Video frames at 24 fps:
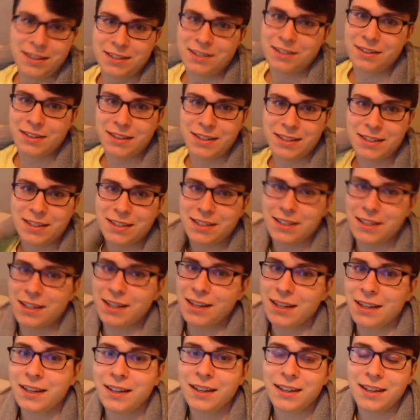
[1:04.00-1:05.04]
as you can
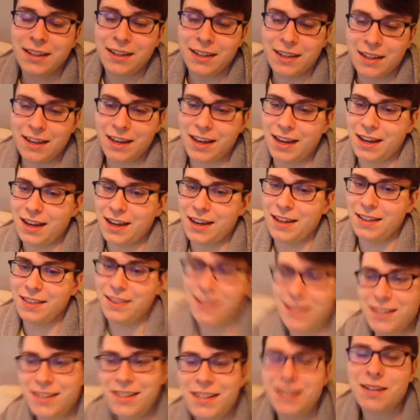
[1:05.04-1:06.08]
see.
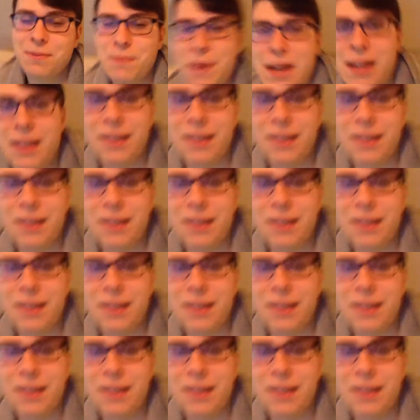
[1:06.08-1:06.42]
This is like my